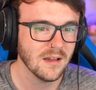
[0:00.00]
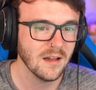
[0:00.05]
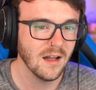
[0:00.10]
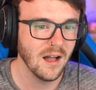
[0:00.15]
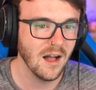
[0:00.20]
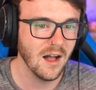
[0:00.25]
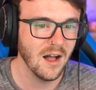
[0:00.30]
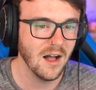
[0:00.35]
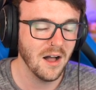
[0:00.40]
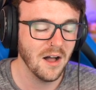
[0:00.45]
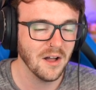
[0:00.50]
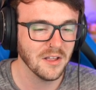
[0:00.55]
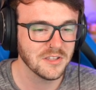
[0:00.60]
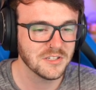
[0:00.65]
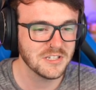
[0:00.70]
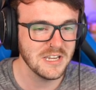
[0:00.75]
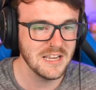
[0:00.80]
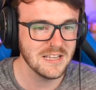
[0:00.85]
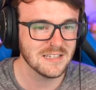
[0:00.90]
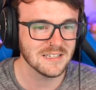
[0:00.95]
Oh,
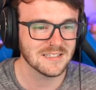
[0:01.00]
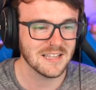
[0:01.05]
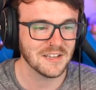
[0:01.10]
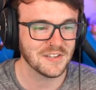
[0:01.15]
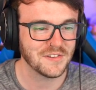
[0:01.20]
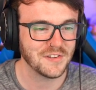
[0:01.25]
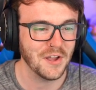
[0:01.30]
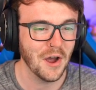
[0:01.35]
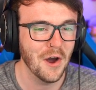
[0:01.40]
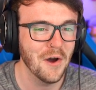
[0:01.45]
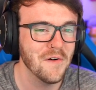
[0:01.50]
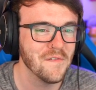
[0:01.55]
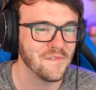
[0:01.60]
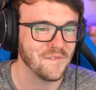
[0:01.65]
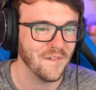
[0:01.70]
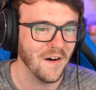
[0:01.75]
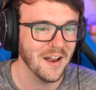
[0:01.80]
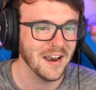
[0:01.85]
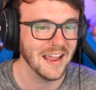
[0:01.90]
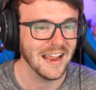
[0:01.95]
Jesus, that's so
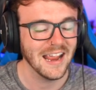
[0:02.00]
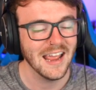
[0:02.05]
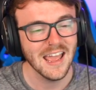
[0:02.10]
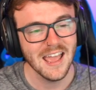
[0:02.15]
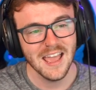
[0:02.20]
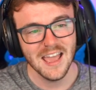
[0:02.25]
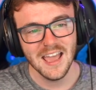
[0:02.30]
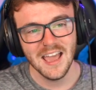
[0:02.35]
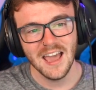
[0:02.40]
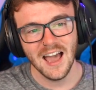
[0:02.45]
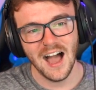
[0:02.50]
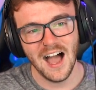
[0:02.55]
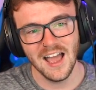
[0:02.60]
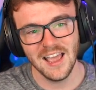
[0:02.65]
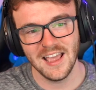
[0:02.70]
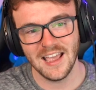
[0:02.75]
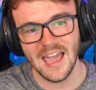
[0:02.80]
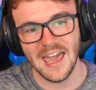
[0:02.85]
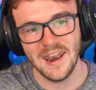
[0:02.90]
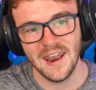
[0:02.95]
funny.
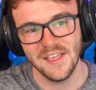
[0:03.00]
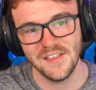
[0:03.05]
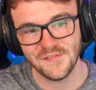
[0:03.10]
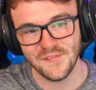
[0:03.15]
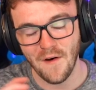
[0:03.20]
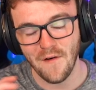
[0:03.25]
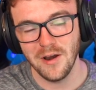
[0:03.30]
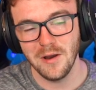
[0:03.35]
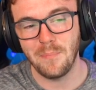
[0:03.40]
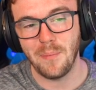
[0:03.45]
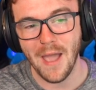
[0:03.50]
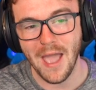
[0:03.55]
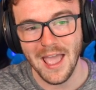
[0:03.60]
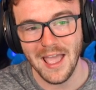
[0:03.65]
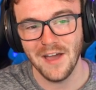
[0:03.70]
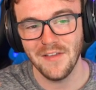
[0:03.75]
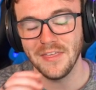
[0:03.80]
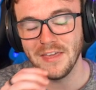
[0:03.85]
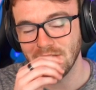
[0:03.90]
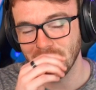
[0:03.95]
Again, it's very...
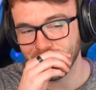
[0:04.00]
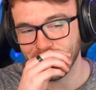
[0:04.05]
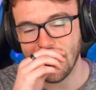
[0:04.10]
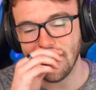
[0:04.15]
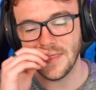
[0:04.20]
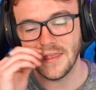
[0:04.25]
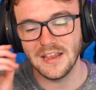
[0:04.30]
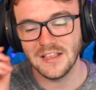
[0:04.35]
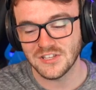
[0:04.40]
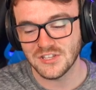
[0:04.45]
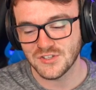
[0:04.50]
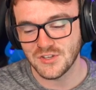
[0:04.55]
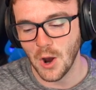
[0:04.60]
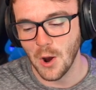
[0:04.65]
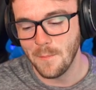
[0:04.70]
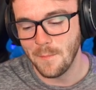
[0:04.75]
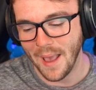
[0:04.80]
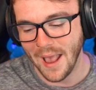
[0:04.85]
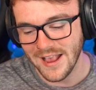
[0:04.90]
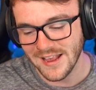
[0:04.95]
I think the fact that it's so
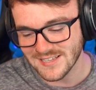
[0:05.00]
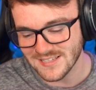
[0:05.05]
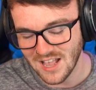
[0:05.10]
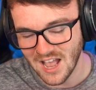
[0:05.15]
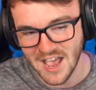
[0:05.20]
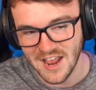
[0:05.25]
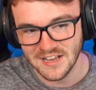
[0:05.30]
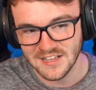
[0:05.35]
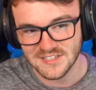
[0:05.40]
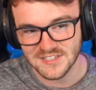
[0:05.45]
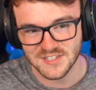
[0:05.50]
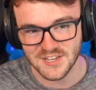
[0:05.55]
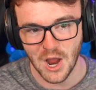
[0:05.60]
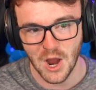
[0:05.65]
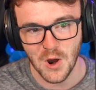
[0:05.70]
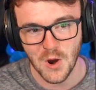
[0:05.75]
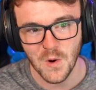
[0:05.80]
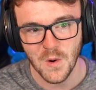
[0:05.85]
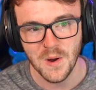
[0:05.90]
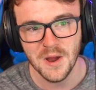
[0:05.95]
baseline, it's
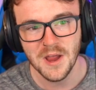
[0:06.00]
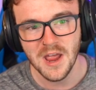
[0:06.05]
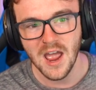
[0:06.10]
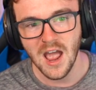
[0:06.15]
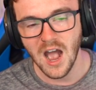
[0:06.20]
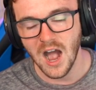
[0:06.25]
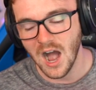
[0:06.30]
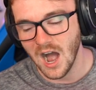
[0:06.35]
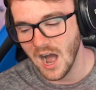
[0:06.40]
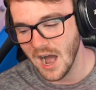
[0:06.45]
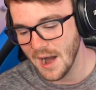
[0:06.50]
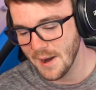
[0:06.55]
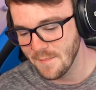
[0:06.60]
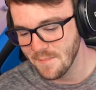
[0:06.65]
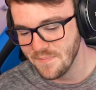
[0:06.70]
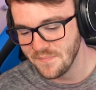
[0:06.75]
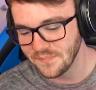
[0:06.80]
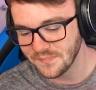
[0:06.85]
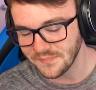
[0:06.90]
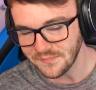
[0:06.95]
so
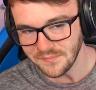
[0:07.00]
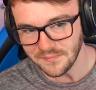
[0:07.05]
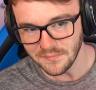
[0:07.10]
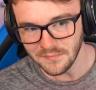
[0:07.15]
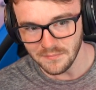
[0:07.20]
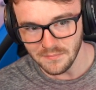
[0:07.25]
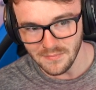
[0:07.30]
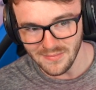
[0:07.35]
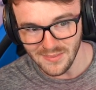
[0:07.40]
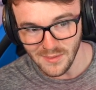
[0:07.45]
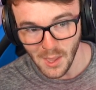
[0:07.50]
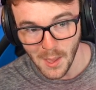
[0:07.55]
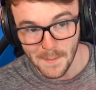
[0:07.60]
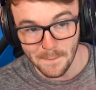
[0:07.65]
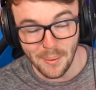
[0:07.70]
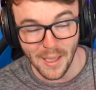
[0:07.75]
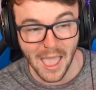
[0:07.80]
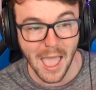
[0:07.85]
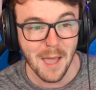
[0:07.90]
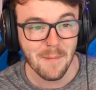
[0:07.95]

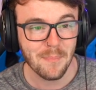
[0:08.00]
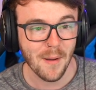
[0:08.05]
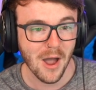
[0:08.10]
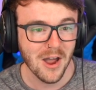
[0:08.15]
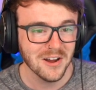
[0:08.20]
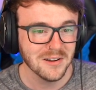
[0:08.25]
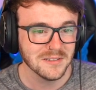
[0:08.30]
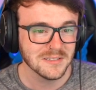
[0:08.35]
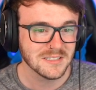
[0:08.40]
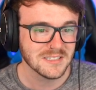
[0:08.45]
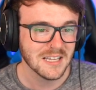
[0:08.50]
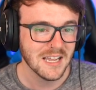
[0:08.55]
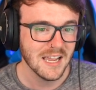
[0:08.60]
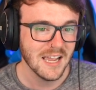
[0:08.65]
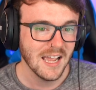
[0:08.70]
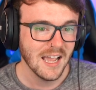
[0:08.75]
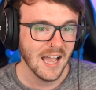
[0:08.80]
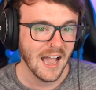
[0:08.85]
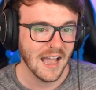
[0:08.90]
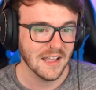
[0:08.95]
bare bones,
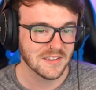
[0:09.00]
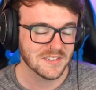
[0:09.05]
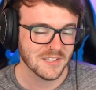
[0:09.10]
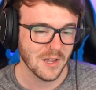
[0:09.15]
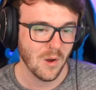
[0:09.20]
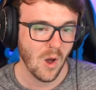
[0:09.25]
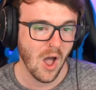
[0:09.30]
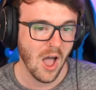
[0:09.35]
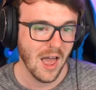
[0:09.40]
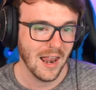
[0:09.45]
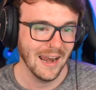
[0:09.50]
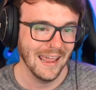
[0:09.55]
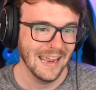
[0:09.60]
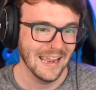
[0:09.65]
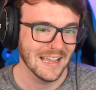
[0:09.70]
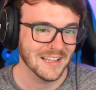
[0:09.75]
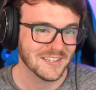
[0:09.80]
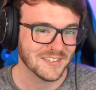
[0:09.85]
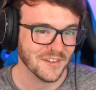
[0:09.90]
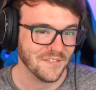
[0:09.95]
and so early
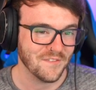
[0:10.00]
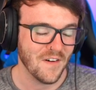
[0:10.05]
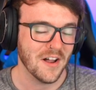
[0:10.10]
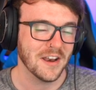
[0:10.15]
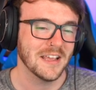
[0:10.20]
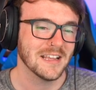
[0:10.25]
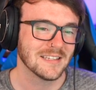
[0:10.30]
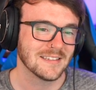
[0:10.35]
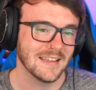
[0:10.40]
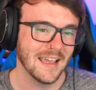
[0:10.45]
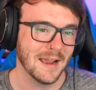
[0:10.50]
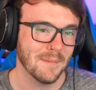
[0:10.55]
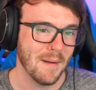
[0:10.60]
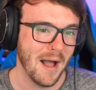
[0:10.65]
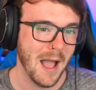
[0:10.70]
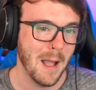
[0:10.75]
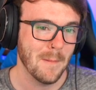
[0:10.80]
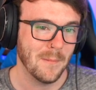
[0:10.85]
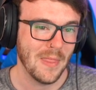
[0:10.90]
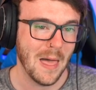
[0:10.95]
is the funniest thing
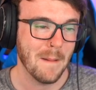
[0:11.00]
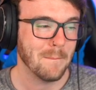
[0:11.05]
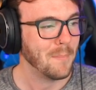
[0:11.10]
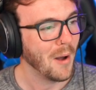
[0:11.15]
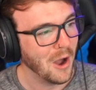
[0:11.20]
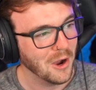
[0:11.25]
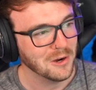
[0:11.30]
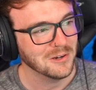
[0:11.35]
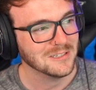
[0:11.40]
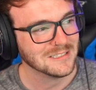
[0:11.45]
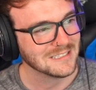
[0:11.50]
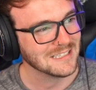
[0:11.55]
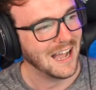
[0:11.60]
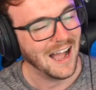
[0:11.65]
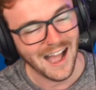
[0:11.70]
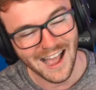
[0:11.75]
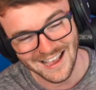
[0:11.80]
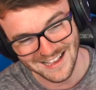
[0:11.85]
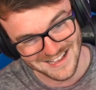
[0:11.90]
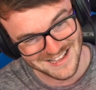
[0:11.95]
about it. But that pose,
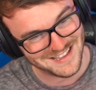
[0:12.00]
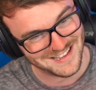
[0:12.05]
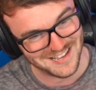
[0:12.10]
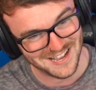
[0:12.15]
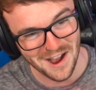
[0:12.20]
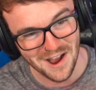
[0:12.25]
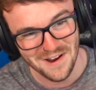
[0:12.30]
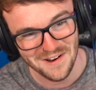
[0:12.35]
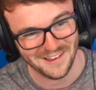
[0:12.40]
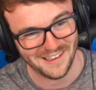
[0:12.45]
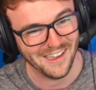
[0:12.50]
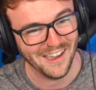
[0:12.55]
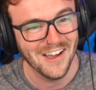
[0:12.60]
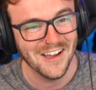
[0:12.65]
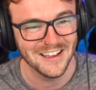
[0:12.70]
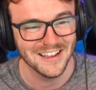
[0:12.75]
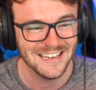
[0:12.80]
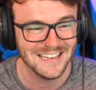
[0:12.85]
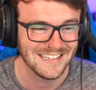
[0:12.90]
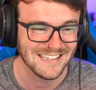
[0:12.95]
it's so
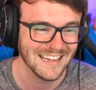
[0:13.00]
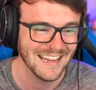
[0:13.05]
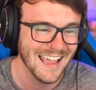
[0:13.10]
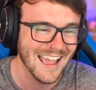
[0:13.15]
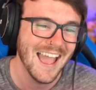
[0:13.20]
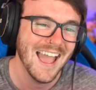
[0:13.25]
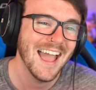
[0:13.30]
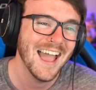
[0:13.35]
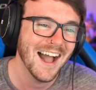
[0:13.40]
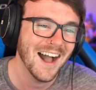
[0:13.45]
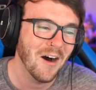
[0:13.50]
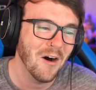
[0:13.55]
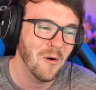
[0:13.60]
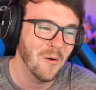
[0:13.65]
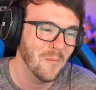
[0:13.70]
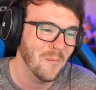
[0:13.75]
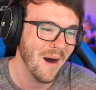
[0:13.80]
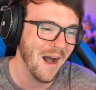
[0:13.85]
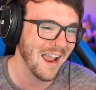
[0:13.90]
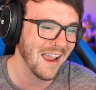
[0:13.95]
good. Oh
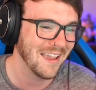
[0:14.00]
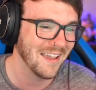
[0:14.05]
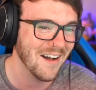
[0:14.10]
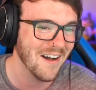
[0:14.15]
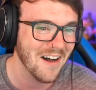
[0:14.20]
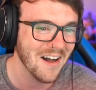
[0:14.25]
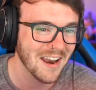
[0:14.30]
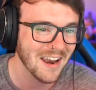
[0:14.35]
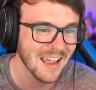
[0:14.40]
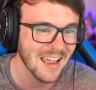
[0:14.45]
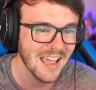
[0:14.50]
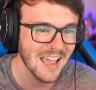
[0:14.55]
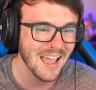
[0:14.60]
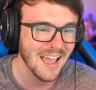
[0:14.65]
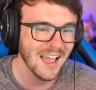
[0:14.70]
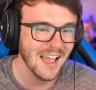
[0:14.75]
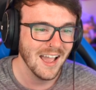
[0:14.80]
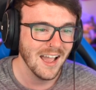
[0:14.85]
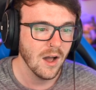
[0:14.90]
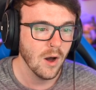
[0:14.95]
my god.
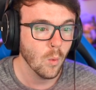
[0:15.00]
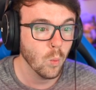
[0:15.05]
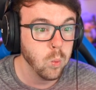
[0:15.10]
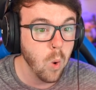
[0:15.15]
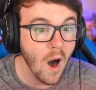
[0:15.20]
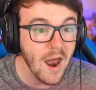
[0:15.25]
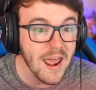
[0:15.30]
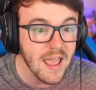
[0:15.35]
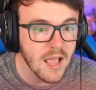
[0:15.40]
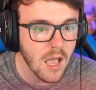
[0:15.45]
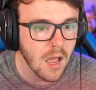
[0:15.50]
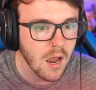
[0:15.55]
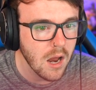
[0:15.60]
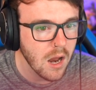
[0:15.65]
What it...